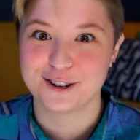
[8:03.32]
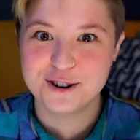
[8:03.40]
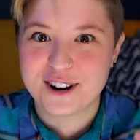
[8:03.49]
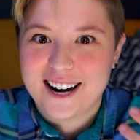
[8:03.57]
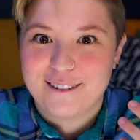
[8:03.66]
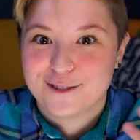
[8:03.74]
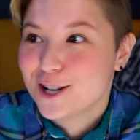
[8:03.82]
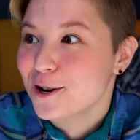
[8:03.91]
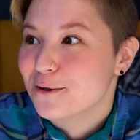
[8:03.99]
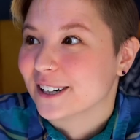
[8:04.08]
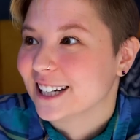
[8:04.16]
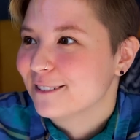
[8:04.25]
So you can have
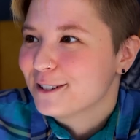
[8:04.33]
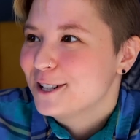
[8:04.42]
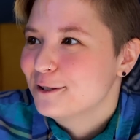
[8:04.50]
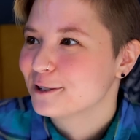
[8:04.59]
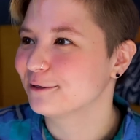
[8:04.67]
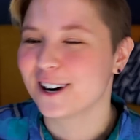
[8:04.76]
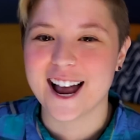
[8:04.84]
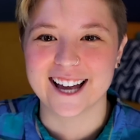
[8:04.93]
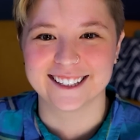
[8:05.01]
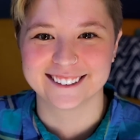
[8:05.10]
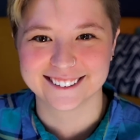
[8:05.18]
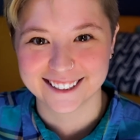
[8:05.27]
two and give one to a
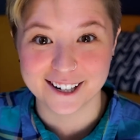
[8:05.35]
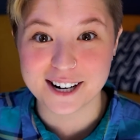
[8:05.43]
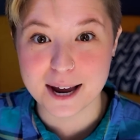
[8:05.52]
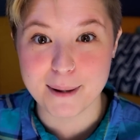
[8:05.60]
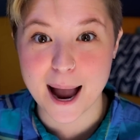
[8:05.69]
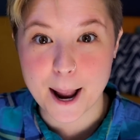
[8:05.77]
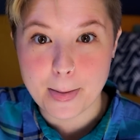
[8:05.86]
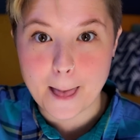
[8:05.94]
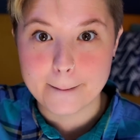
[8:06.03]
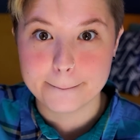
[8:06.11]
friend. Okay, bye!